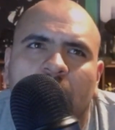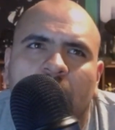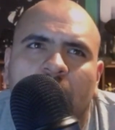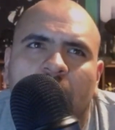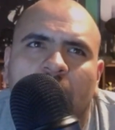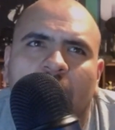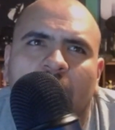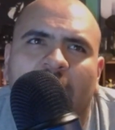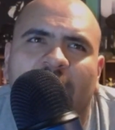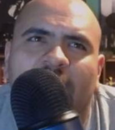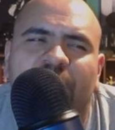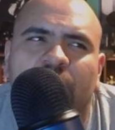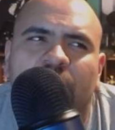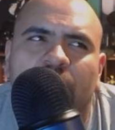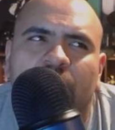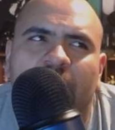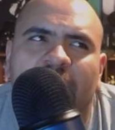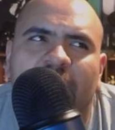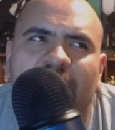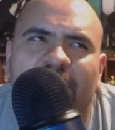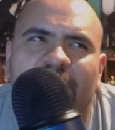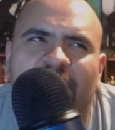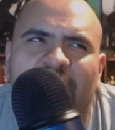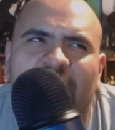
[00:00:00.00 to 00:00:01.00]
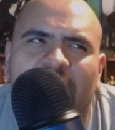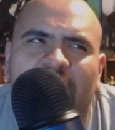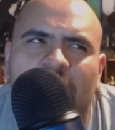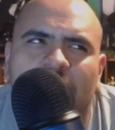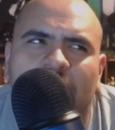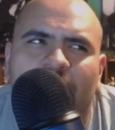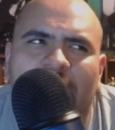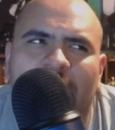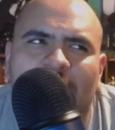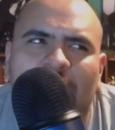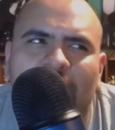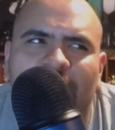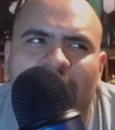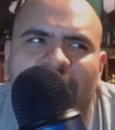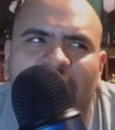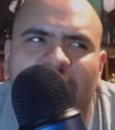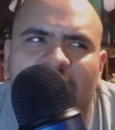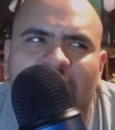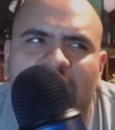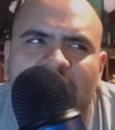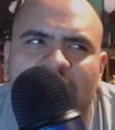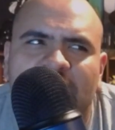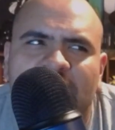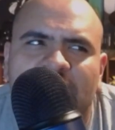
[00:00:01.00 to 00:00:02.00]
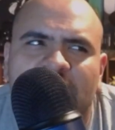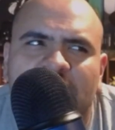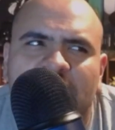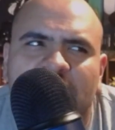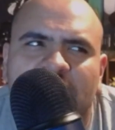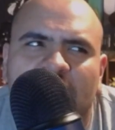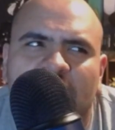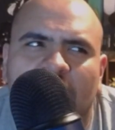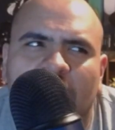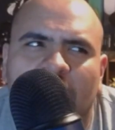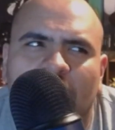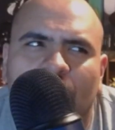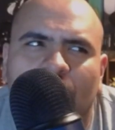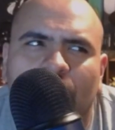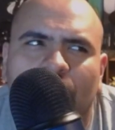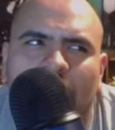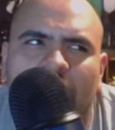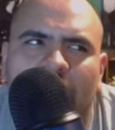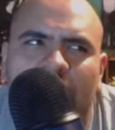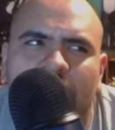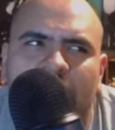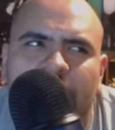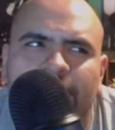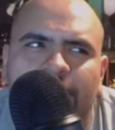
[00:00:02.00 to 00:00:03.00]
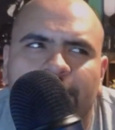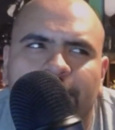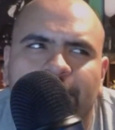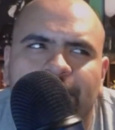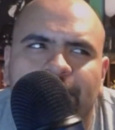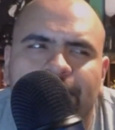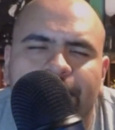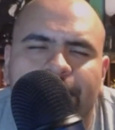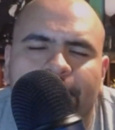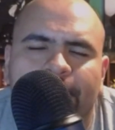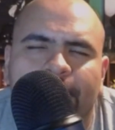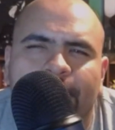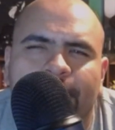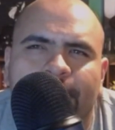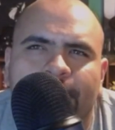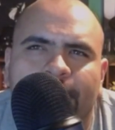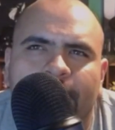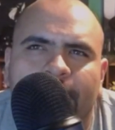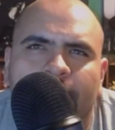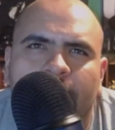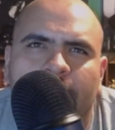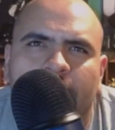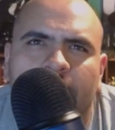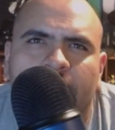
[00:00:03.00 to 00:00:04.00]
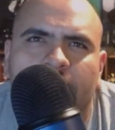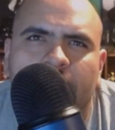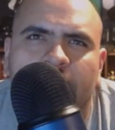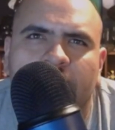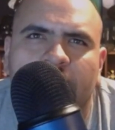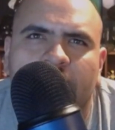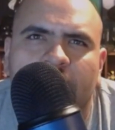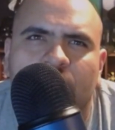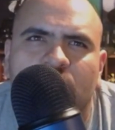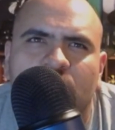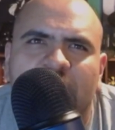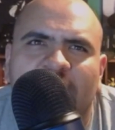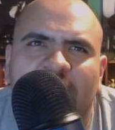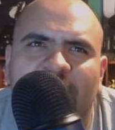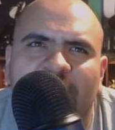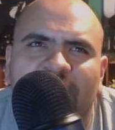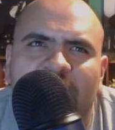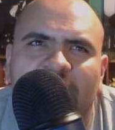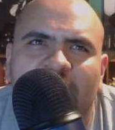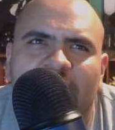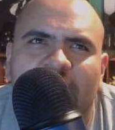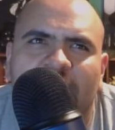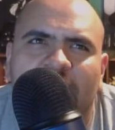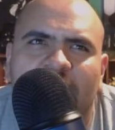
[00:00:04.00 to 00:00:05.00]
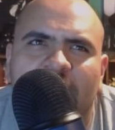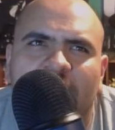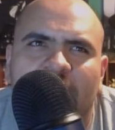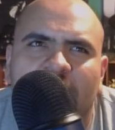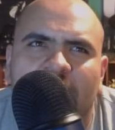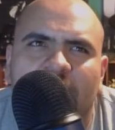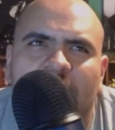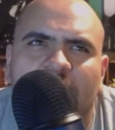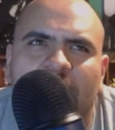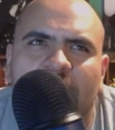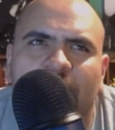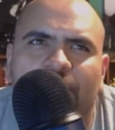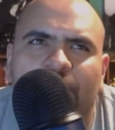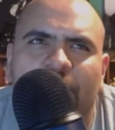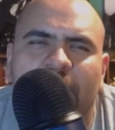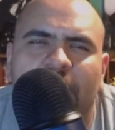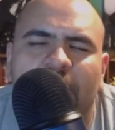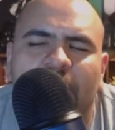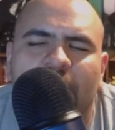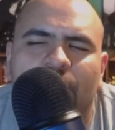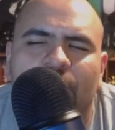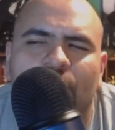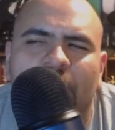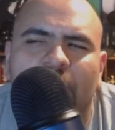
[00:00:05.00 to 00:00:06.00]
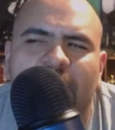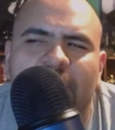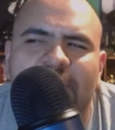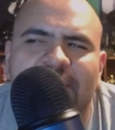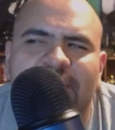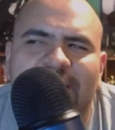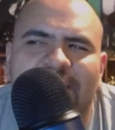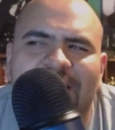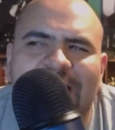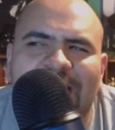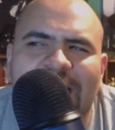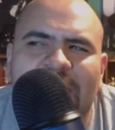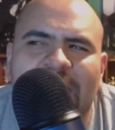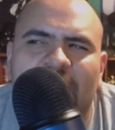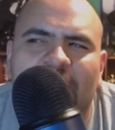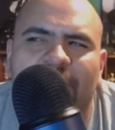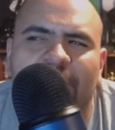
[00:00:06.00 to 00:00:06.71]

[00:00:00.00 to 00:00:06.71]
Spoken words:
after a failed babyface run. He was having a pretty good run as king of